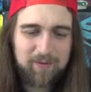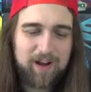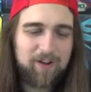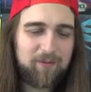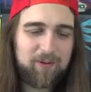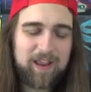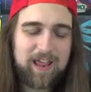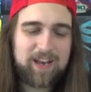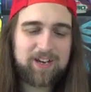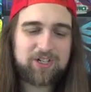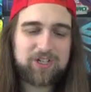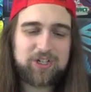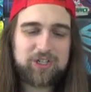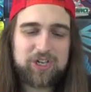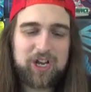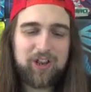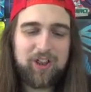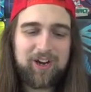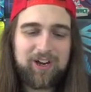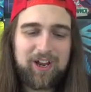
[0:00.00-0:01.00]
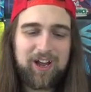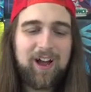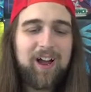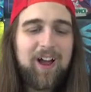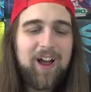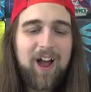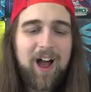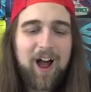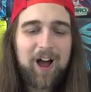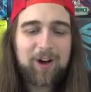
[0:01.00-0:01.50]
whatever that is, Angelica,
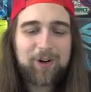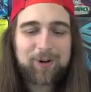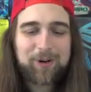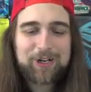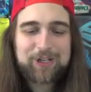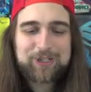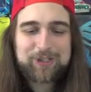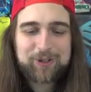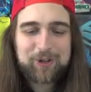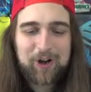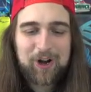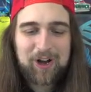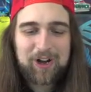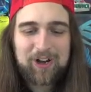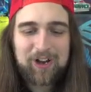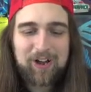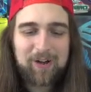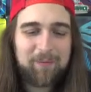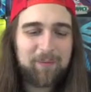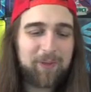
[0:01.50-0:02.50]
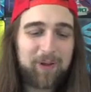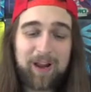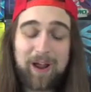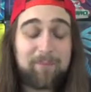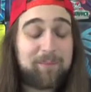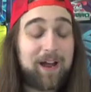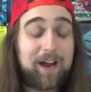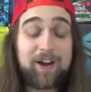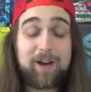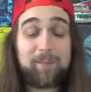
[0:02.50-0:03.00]
uh, Crystron, uh, the,
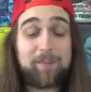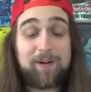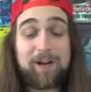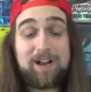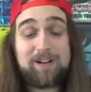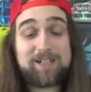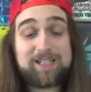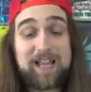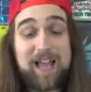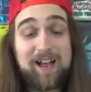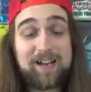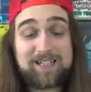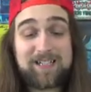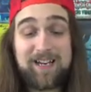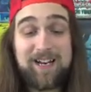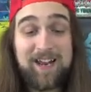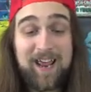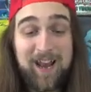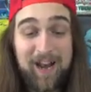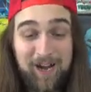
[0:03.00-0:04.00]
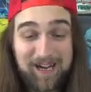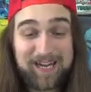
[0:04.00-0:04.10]
I'm not going to pronounce that, and then I